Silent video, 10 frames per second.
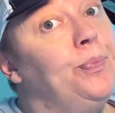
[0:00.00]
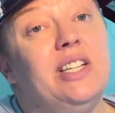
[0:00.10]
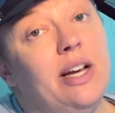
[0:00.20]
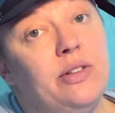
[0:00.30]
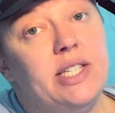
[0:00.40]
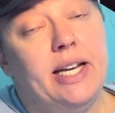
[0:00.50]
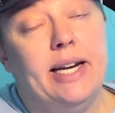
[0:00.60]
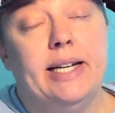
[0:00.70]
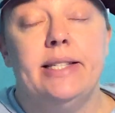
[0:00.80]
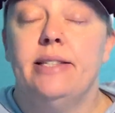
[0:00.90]
The
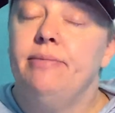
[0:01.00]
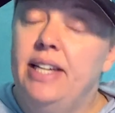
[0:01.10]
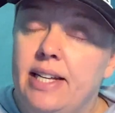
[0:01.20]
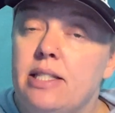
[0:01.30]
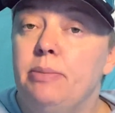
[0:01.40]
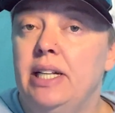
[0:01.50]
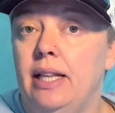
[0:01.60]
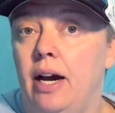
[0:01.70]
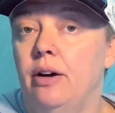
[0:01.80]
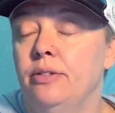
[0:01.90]
downsides, it is a bit
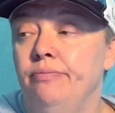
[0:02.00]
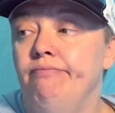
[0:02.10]
loud.